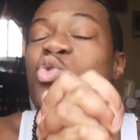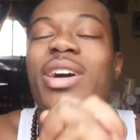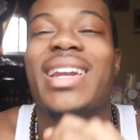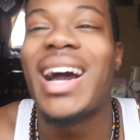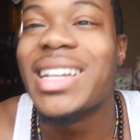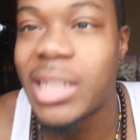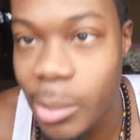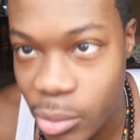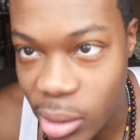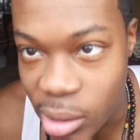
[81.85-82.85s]
could not
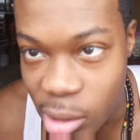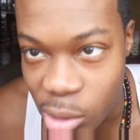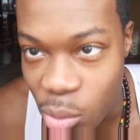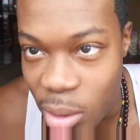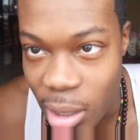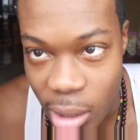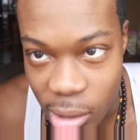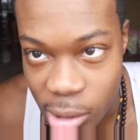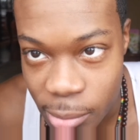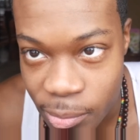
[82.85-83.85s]
separate these two
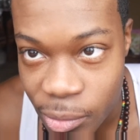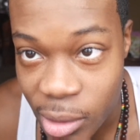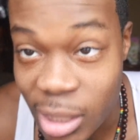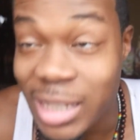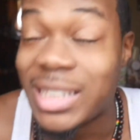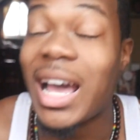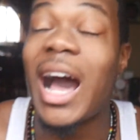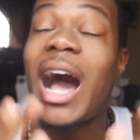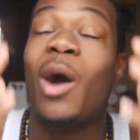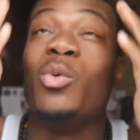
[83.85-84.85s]
hands because
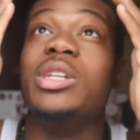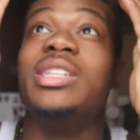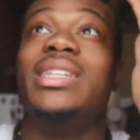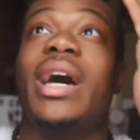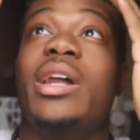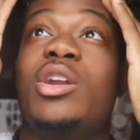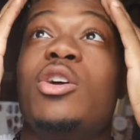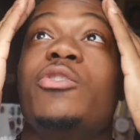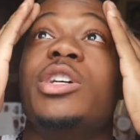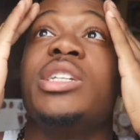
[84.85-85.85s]
I was that
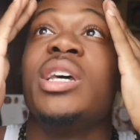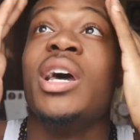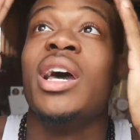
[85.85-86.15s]
nervous.